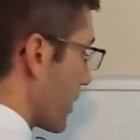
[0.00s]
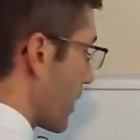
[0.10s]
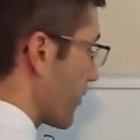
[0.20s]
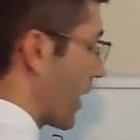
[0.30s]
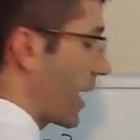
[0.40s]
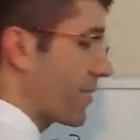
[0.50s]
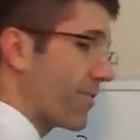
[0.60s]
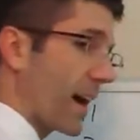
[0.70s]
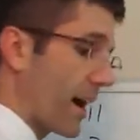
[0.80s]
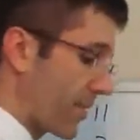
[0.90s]
If I had a
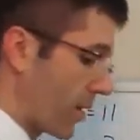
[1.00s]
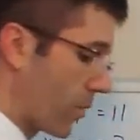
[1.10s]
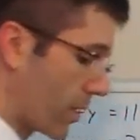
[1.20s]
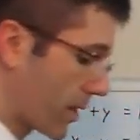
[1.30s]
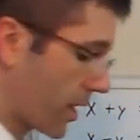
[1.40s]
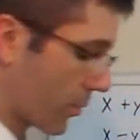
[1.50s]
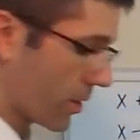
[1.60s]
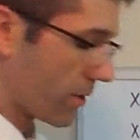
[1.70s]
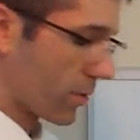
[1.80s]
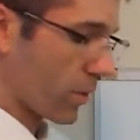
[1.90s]
5 and I wanted to get
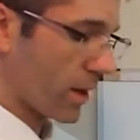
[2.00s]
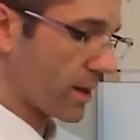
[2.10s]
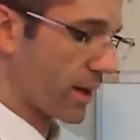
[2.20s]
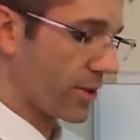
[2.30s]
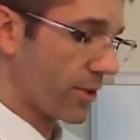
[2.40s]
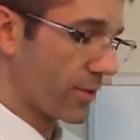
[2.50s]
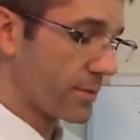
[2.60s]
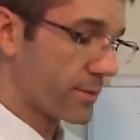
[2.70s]
rid of it, what could I do?